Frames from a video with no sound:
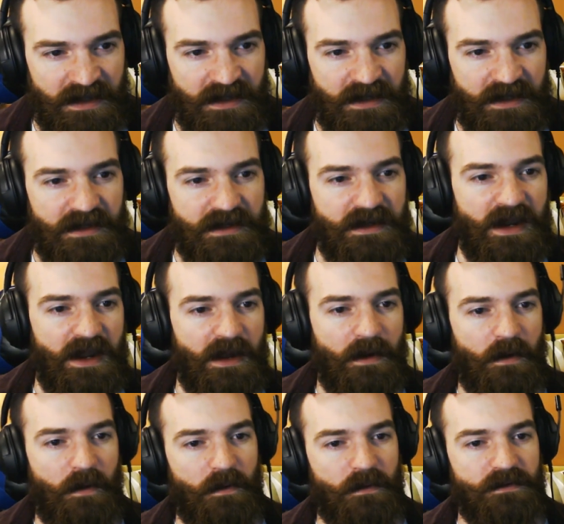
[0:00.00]

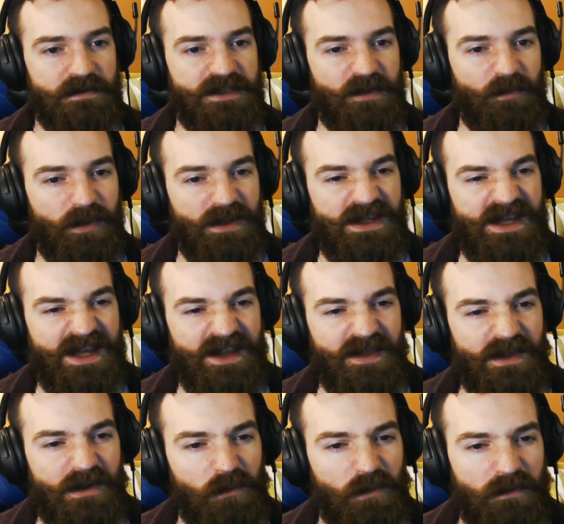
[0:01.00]
Now, to begin
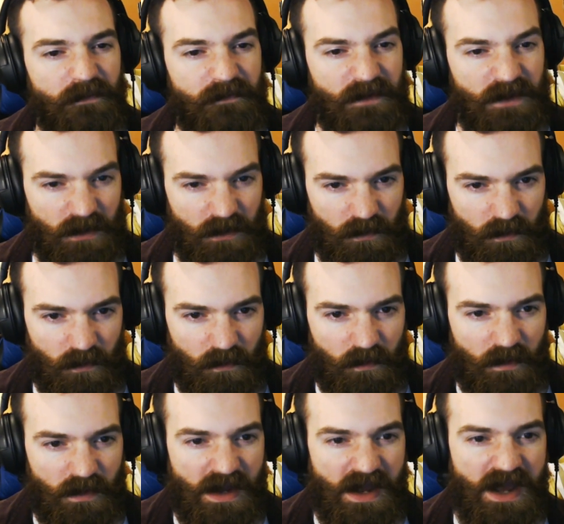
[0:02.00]
the review,
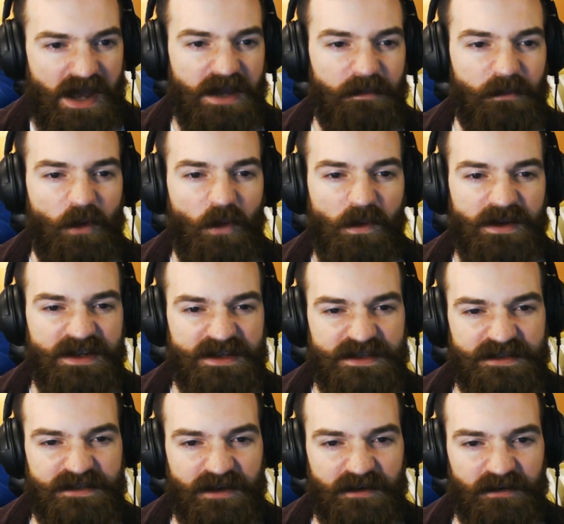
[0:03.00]
I am going to
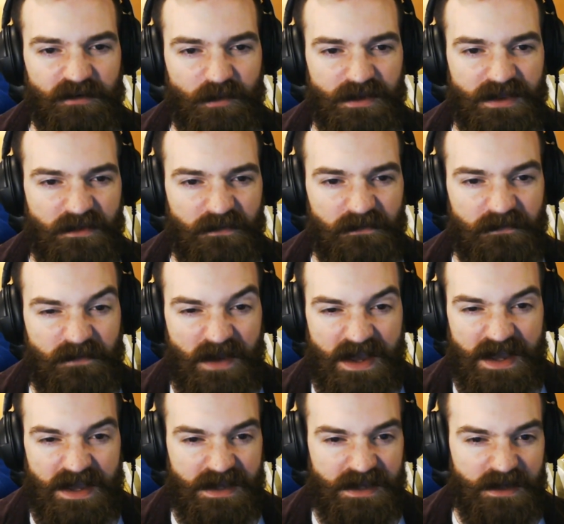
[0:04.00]
start with a
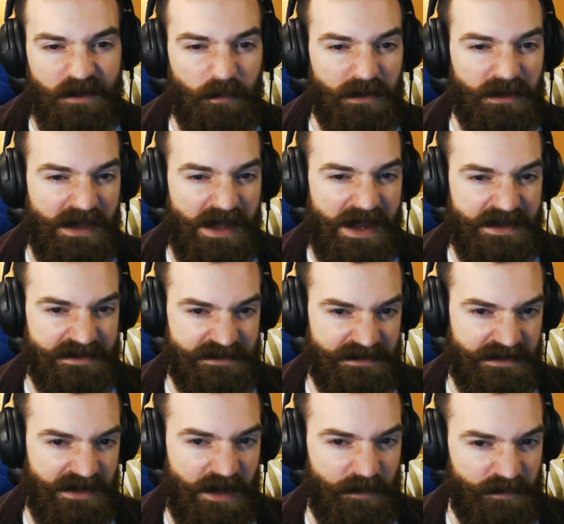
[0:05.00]
vague plot
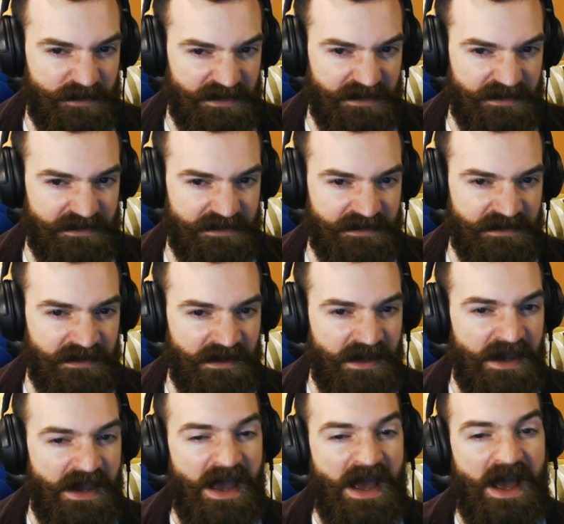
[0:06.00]
synopsis.
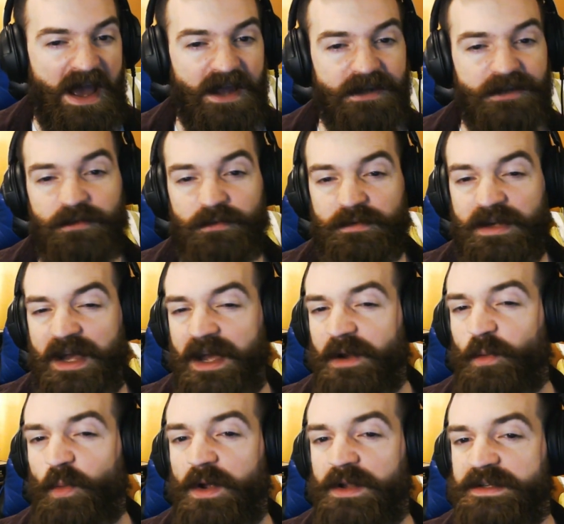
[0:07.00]
I do not
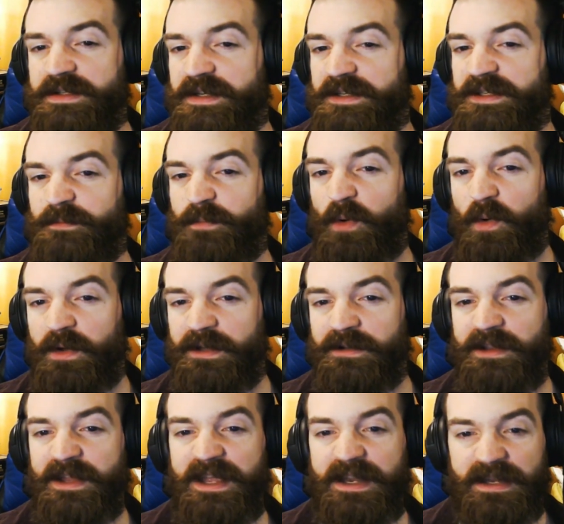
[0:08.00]
want to
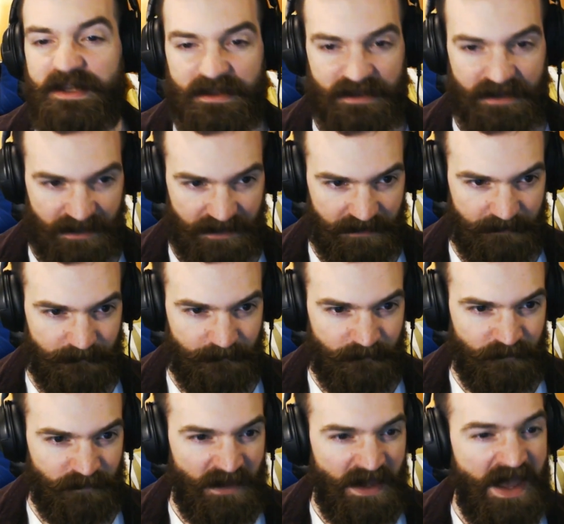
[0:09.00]
spoil anything.
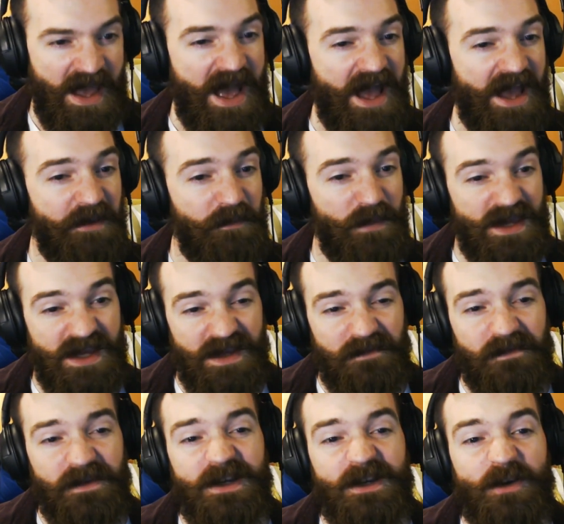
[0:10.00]
I'm
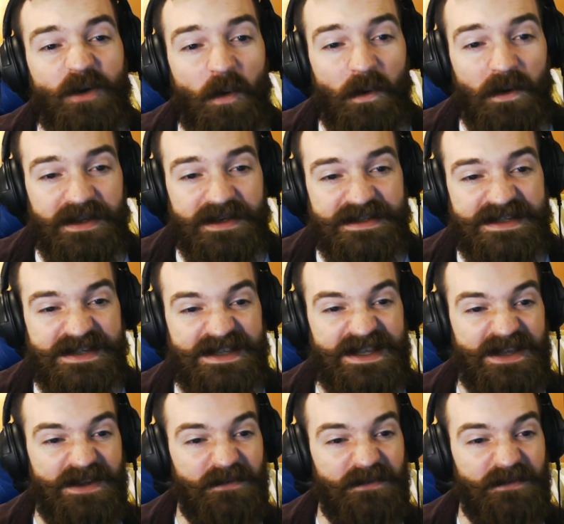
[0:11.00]
even going to give